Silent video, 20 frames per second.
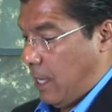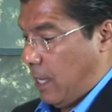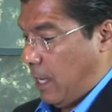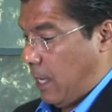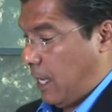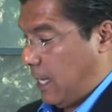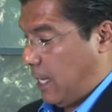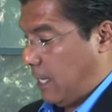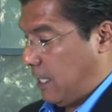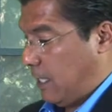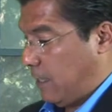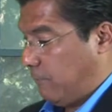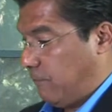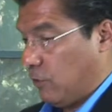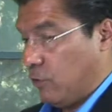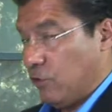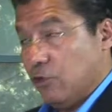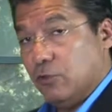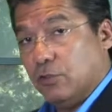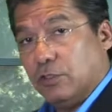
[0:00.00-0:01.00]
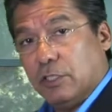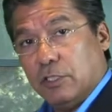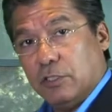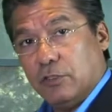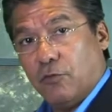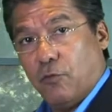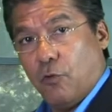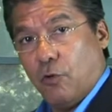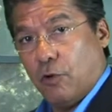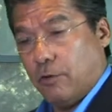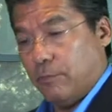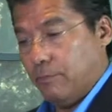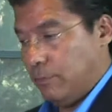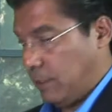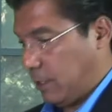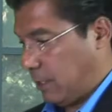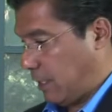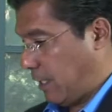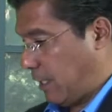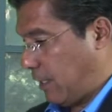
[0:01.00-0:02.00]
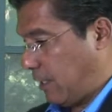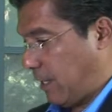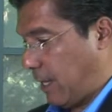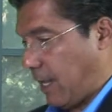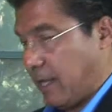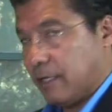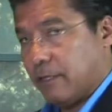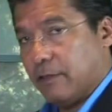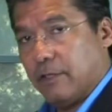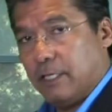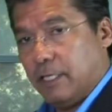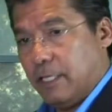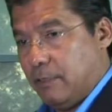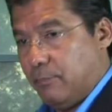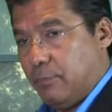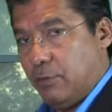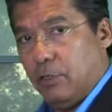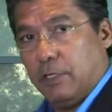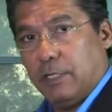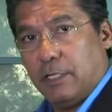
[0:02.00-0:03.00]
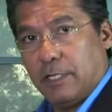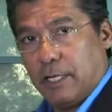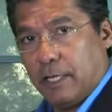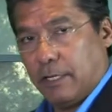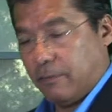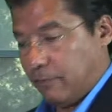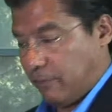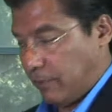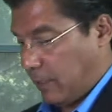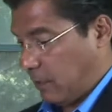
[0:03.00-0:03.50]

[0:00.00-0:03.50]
If you use this form, again, out of the ebook and out